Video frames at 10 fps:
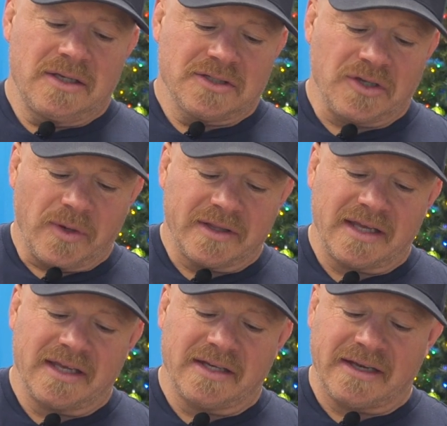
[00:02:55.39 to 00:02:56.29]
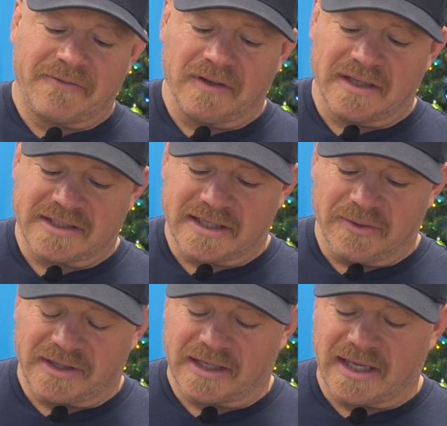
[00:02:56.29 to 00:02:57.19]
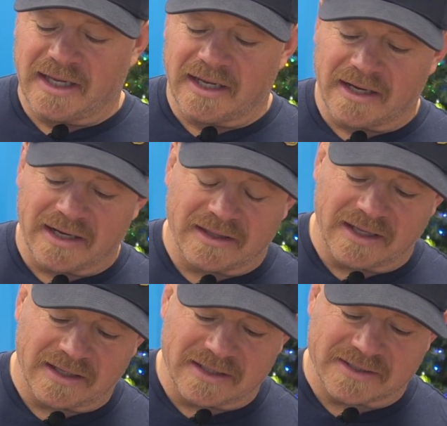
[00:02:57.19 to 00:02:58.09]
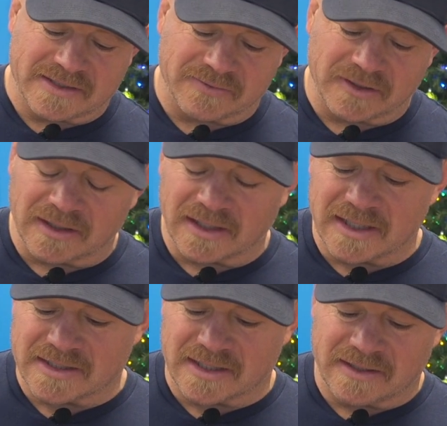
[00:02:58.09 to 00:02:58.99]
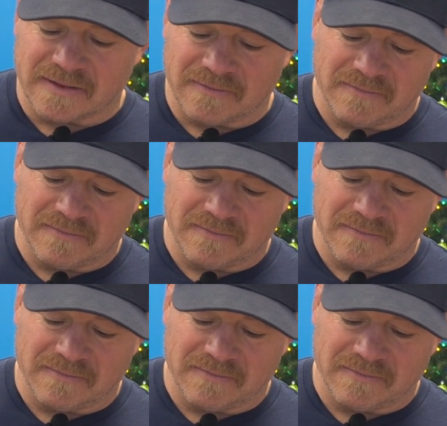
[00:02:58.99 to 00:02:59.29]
So one thing you definitely see with the Keihin, and I think this really isn't